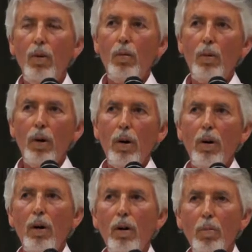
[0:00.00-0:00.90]

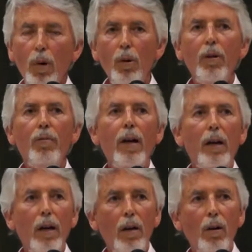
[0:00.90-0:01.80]
were
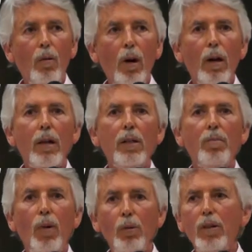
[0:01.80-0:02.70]
motivating what at
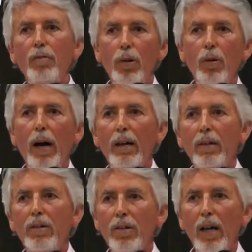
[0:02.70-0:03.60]
least most of you had
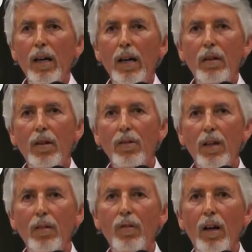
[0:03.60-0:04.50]
to say this
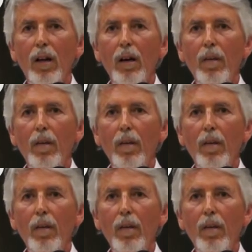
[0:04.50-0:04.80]
evening.